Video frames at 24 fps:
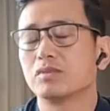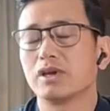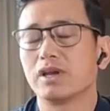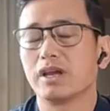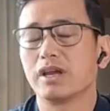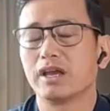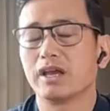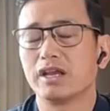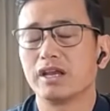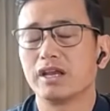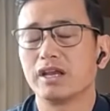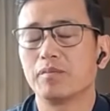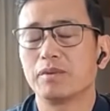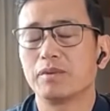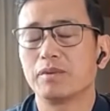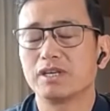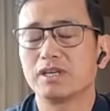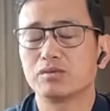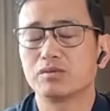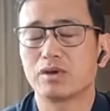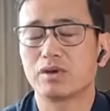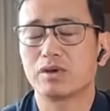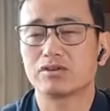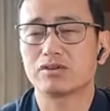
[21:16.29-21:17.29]
in a
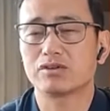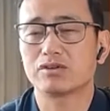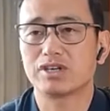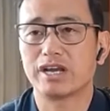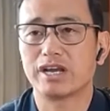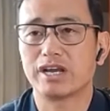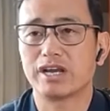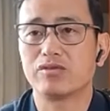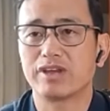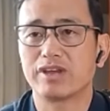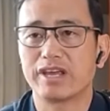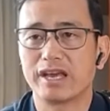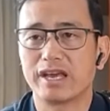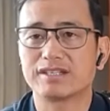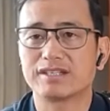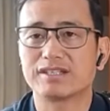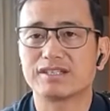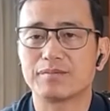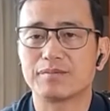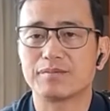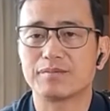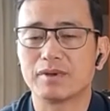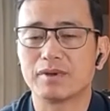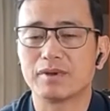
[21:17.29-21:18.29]
place where I was trying to
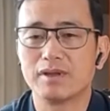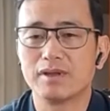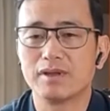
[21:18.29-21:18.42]
catch up.